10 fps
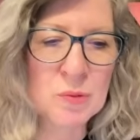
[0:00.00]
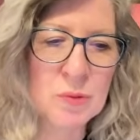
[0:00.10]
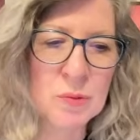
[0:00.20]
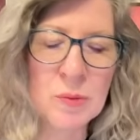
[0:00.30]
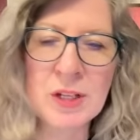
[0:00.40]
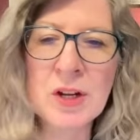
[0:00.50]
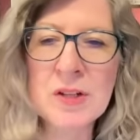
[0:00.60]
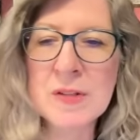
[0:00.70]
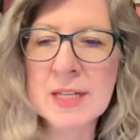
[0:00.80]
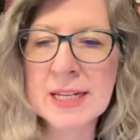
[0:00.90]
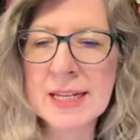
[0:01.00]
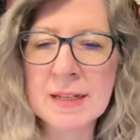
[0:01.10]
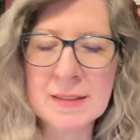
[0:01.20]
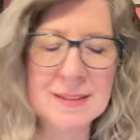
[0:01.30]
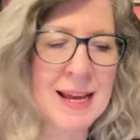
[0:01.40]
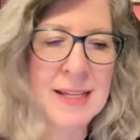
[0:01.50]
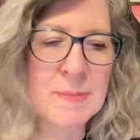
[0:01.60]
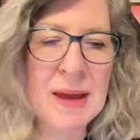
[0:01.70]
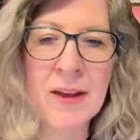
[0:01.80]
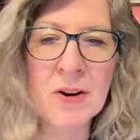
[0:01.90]
when you're using it as a
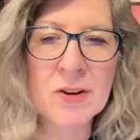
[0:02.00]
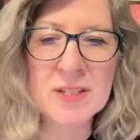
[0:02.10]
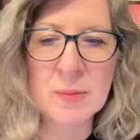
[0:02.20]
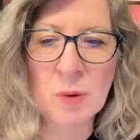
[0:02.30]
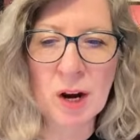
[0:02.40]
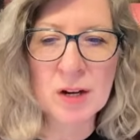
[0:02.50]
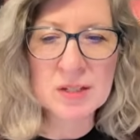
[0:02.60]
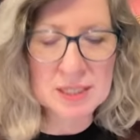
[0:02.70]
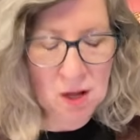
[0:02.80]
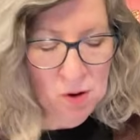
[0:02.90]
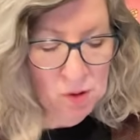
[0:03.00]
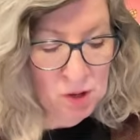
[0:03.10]
pattern somewhere. So